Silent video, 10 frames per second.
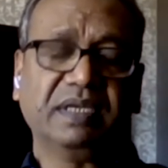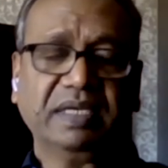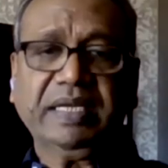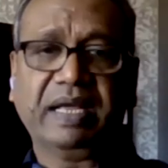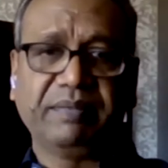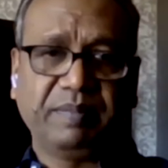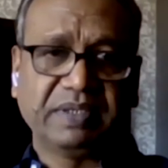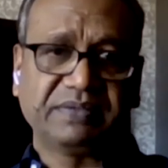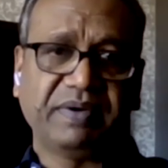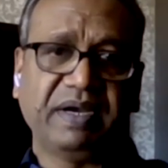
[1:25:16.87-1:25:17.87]
They'll help
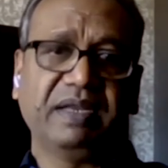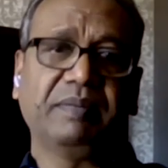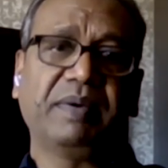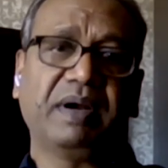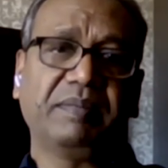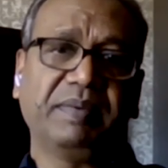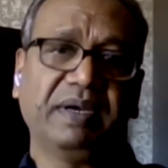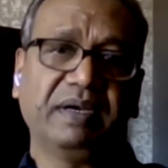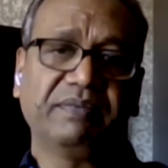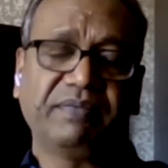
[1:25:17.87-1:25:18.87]
us find an
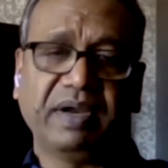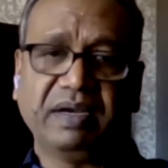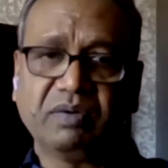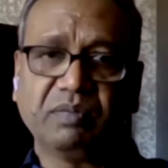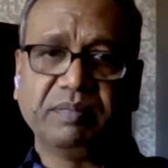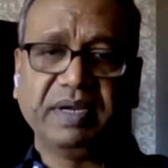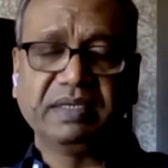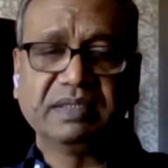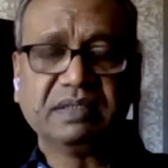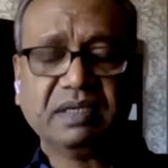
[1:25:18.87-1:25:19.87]
apartment, find
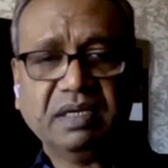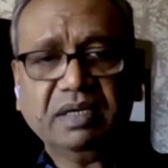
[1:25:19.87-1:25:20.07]
roommates.